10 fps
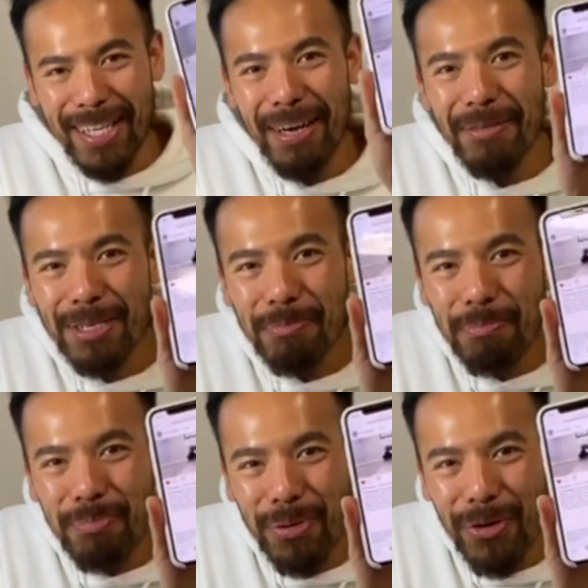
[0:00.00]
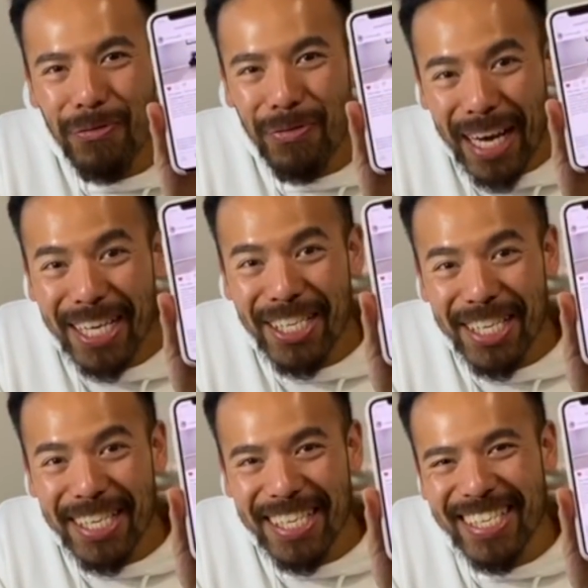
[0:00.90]
That was
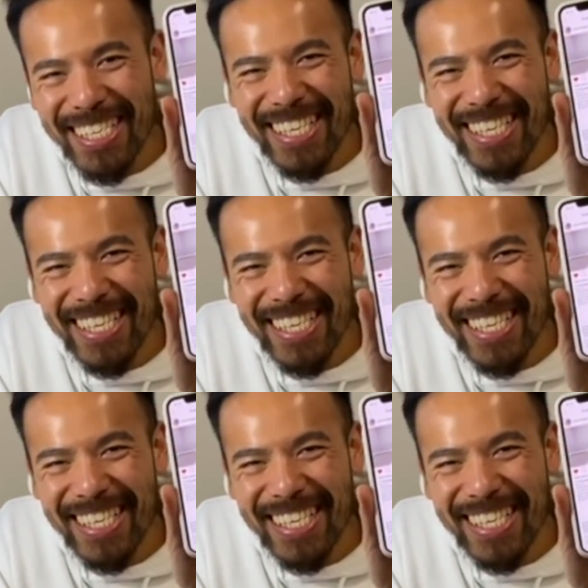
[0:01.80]
perfection.